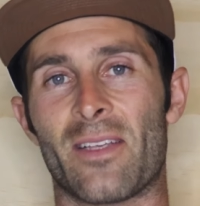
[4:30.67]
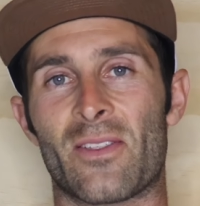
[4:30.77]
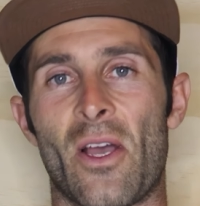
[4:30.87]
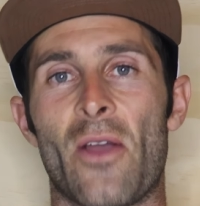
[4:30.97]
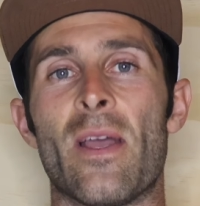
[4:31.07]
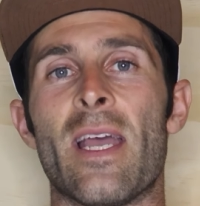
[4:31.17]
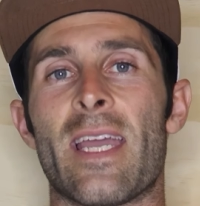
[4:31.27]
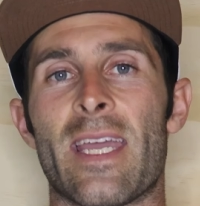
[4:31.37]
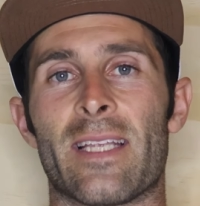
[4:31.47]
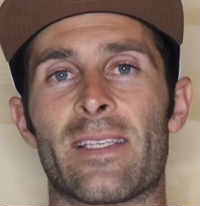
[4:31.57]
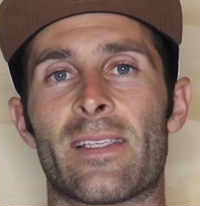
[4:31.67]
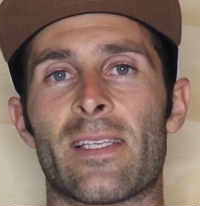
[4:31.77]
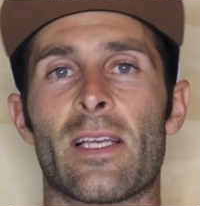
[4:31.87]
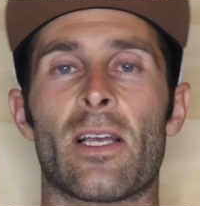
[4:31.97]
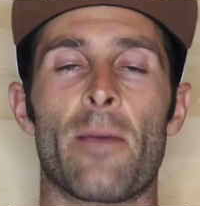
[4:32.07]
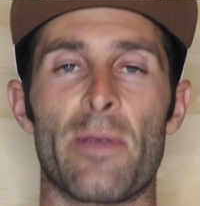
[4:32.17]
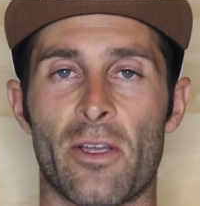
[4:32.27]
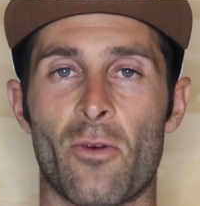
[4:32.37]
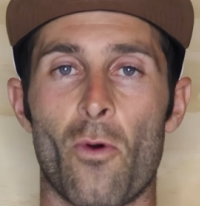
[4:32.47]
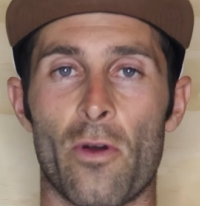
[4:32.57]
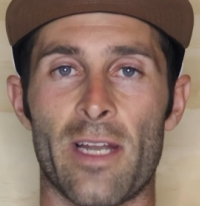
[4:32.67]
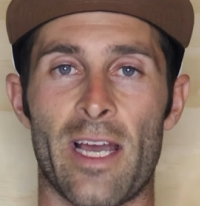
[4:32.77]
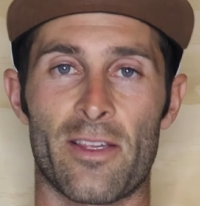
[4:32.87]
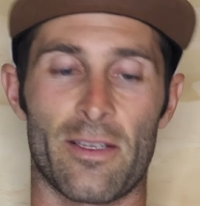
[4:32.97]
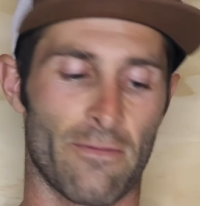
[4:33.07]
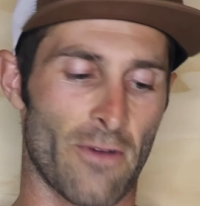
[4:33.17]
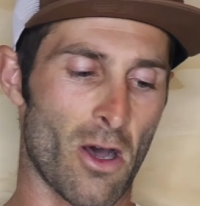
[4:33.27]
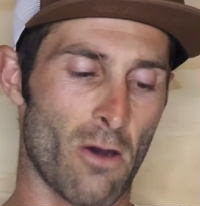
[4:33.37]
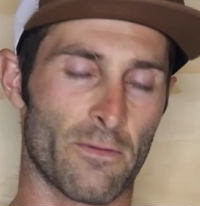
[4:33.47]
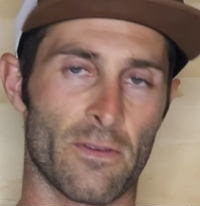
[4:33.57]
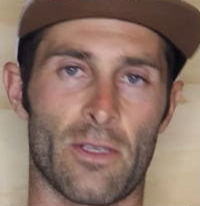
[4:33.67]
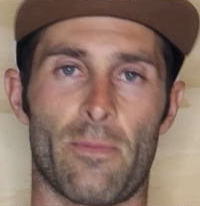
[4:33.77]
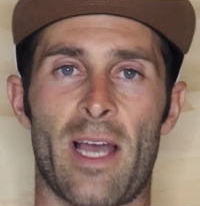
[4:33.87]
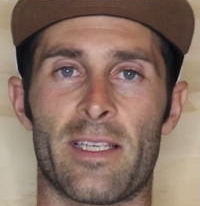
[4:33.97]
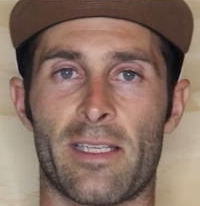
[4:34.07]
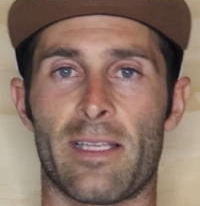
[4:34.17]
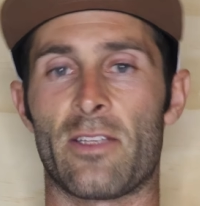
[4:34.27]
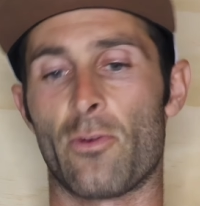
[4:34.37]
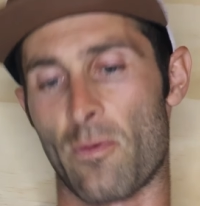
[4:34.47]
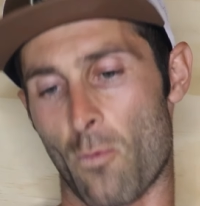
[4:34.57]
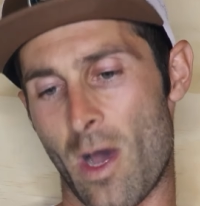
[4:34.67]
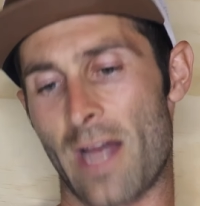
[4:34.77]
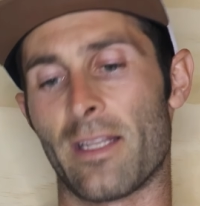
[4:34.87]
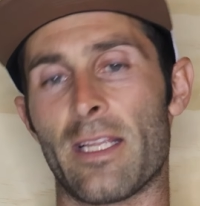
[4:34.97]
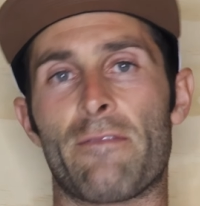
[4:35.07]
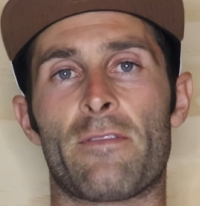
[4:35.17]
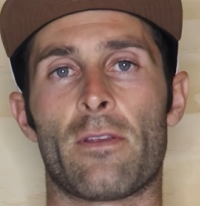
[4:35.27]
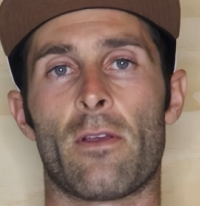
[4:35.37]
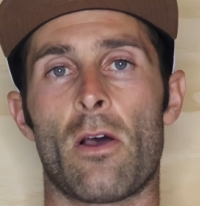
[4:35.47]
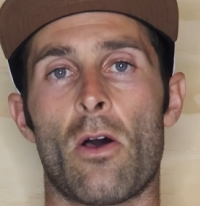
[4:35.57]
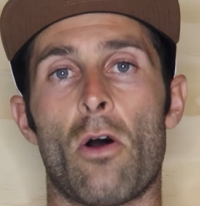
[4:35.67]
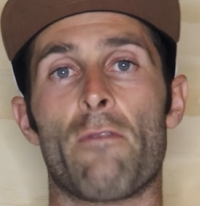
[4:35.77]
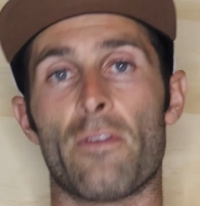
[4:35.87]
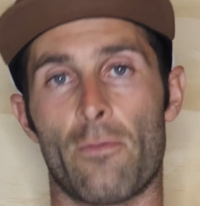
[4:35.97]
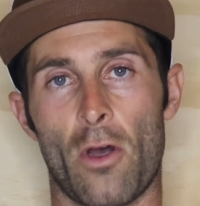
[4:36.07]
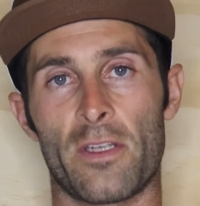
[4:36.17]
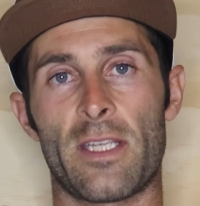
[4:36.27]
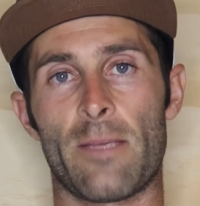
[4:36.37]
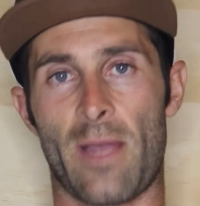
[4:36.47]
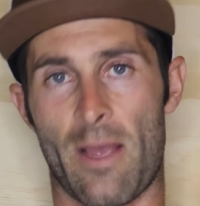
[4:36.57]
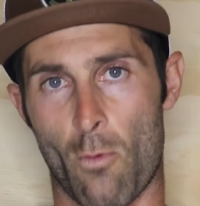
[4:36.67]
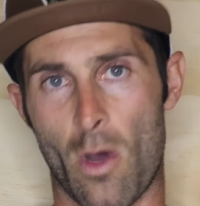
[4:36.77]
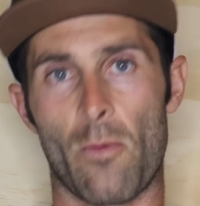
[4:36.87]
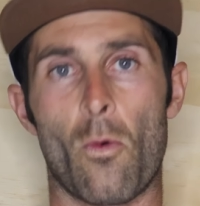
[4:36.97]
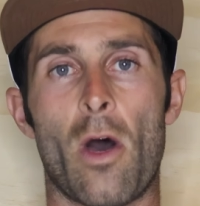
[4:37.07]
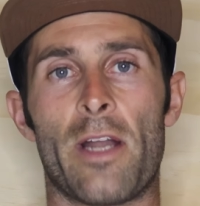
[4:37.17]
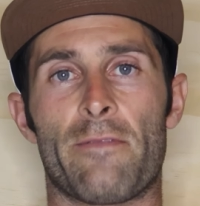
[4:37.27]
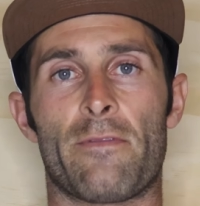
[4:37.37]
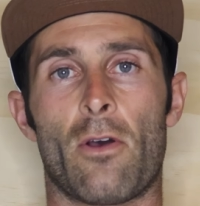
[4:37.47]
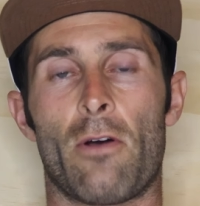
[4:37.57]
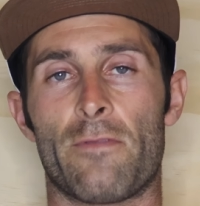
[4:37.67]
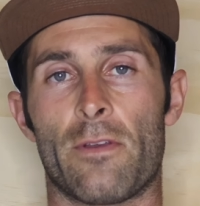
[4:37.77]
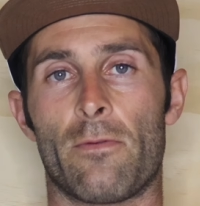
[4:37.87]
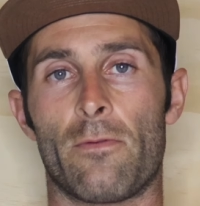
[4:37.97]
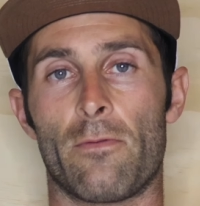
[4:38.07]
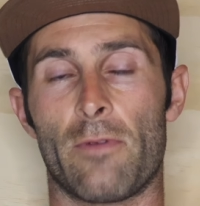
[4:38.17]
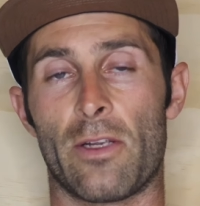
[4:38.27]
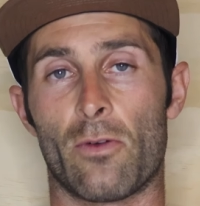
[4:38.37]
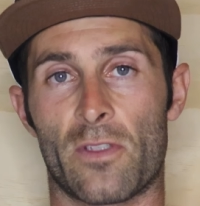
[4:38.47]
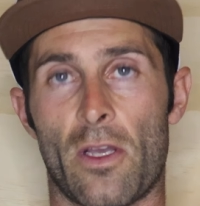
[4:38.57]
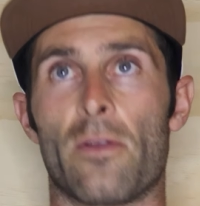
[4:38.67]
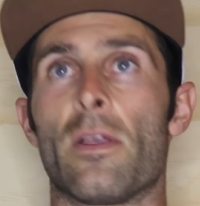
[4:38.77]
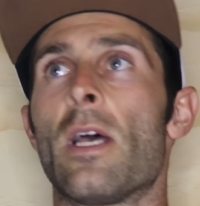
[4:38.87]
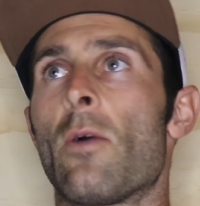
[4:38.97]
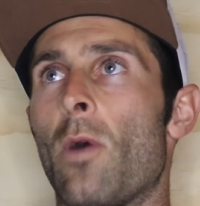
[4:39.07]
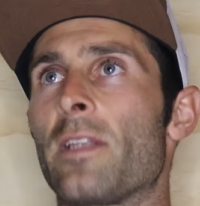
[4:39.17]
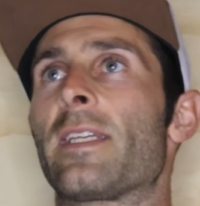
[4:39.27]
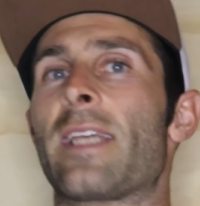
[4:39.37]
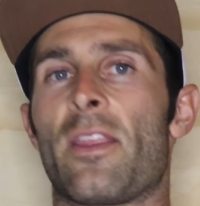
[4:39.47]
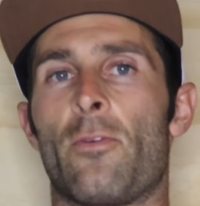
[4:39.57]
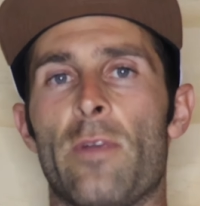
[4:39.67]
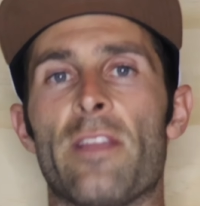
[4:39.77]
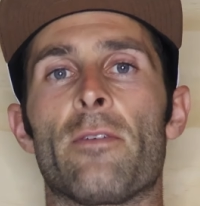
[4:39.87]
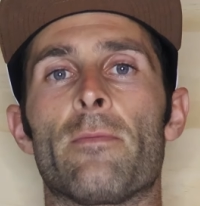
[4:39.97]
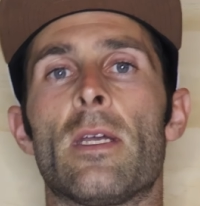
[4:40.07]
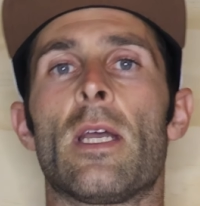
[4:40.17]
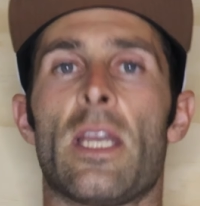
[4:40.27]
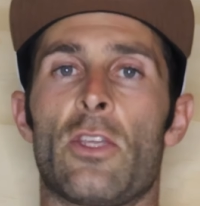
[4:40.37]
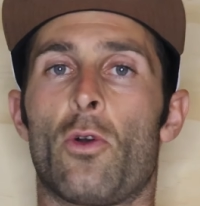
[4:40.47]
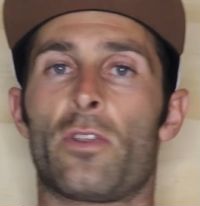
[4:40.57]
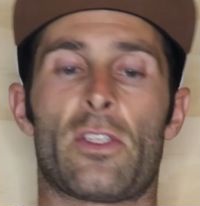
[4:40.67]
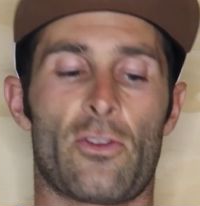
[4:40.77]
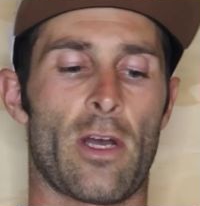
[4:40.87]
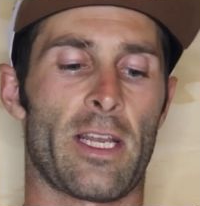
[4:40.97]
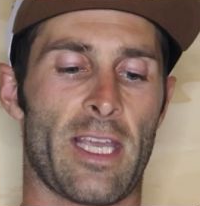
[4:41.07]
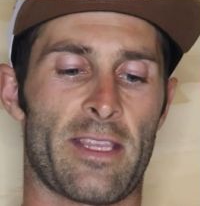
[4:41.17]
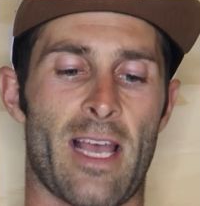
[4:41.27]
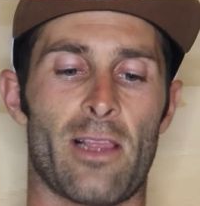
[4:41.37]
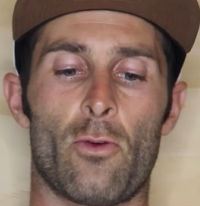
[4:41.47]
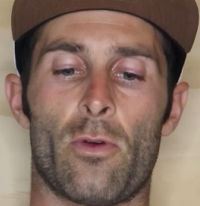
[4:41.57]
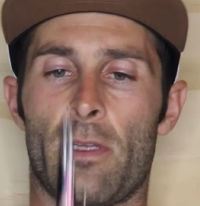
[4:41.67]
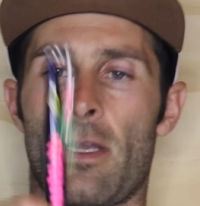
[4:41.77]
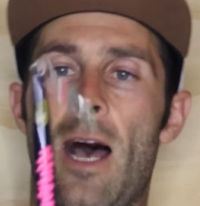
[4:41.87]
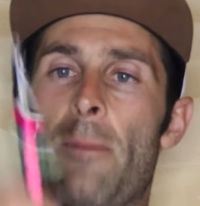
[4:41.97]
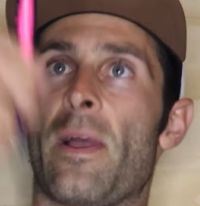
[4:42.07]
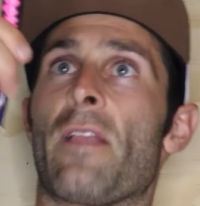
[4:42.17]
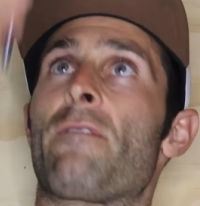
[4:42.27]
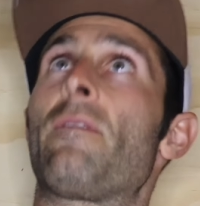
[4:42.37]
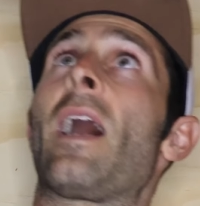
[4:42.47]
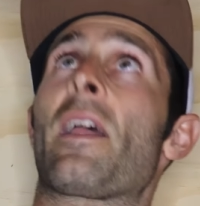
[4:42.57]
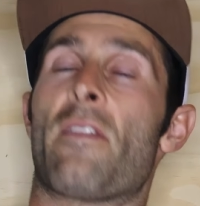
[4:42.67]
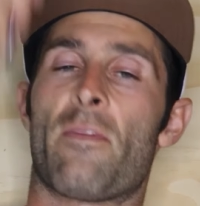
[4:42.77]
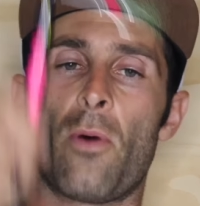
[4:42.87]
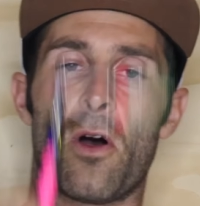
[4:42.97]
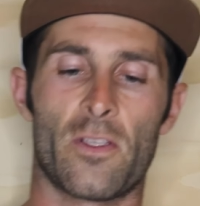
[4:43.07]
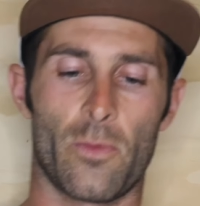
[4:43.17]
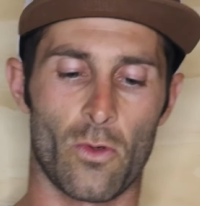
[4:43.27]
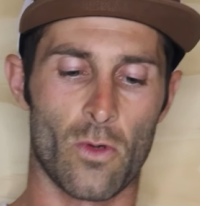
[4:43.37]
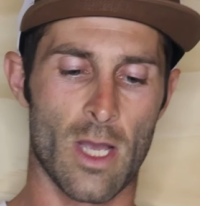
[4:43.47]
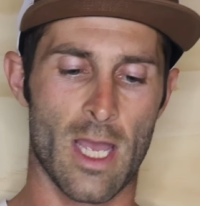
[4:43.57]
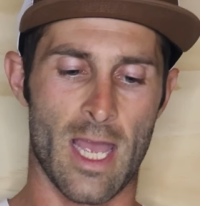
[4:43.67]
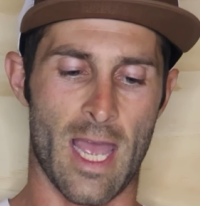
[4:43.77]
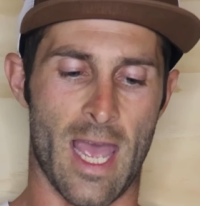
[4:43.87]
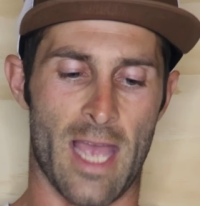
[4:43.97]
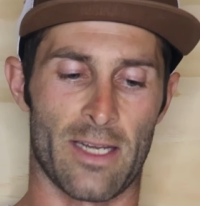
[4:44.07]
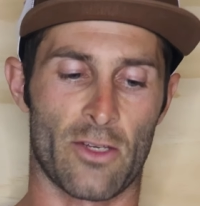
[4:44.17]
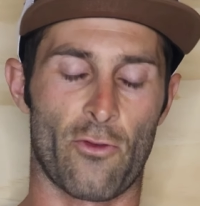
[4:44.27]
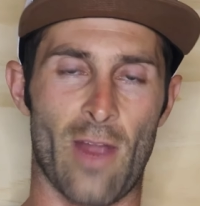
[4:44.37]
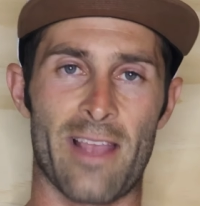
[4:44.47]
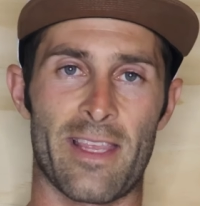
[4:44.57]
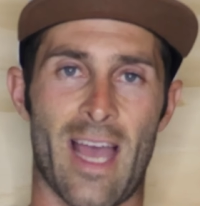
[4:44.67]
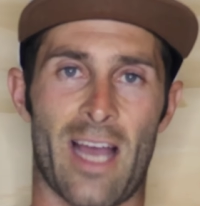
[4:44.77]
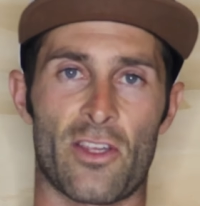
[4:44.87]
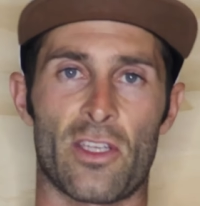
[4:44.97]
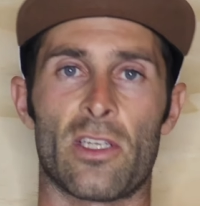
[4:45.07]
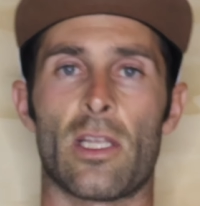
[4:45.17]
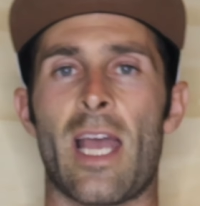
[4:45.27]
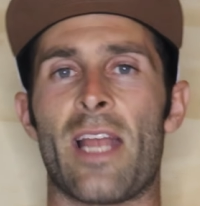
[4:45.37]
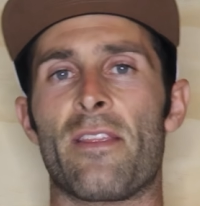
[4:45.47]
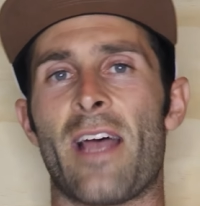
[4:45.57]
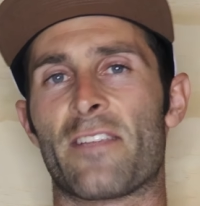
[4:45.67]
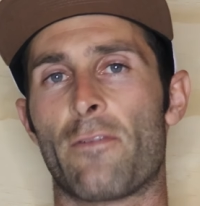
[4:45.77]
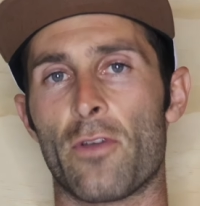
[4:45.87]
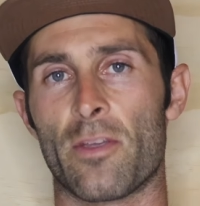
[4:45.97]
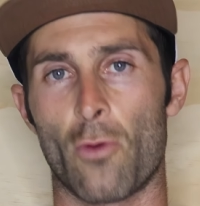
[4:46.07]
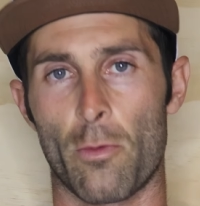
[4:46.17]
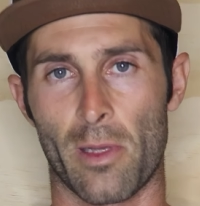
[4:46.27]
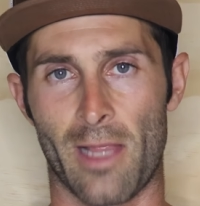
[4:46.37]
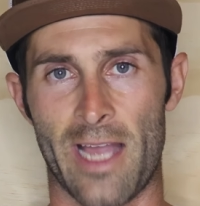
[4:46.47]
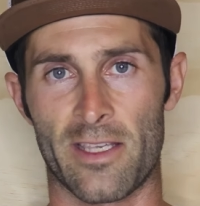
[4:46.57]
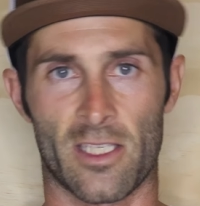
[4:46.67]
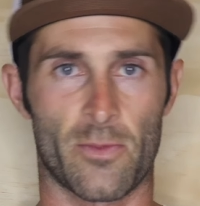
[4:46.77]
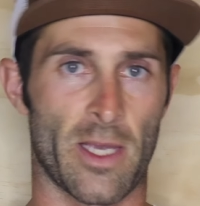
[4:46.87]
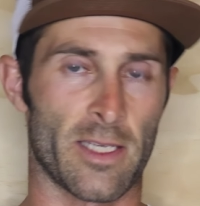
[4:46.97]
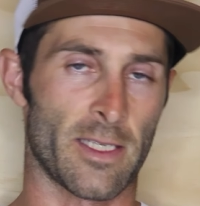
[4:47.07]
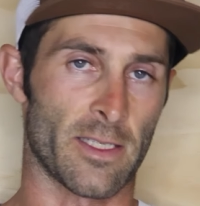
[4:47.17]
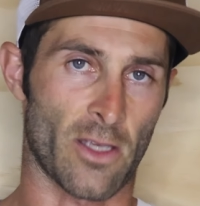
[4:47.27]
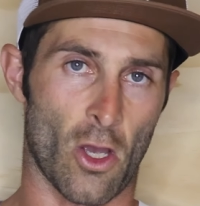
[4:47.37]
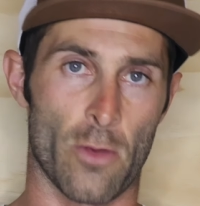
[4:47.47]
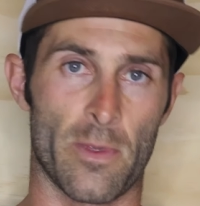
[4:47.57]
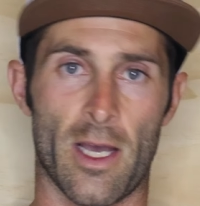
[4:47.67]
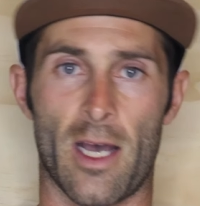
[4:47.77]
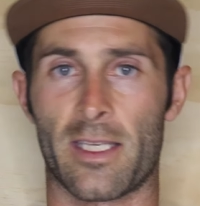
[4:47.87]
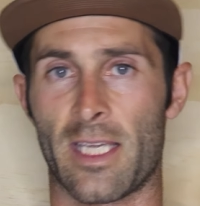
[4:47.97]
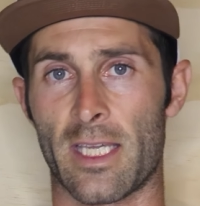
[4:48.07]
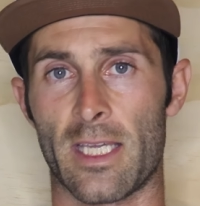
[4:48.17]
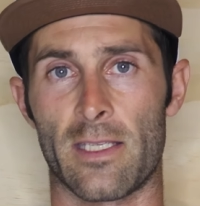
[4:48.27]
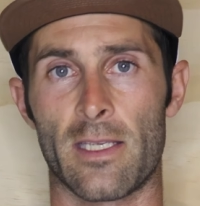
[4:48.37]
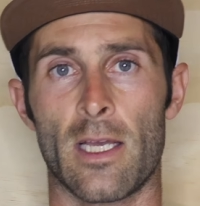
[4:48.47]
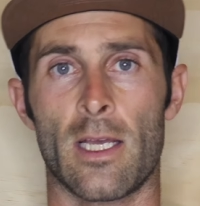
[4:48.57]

So it's a bit of coordination involved. You're basically doing one lift of your rod tip and one wind of your reel. So once you get the rhythm, you're just trying to get that lure up as fast as possible and create the action, and that's for your more pelagic species, cobia, kingies.